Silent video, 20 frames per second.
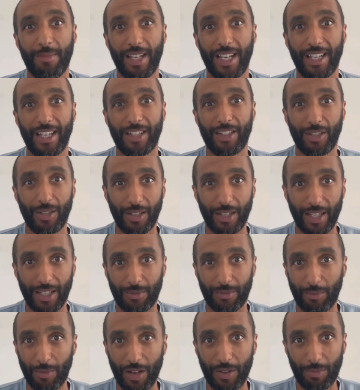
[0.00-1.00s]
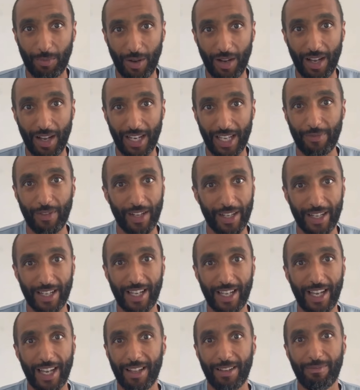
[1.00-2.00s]
it's worthwhile if I can
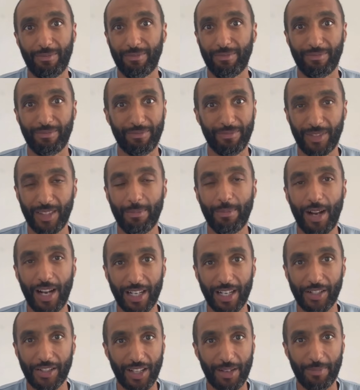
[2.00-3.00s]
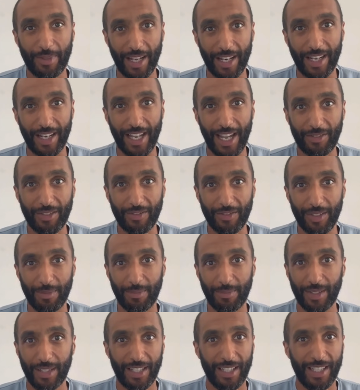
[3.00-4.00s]
get the mileage that I'm getting out of them.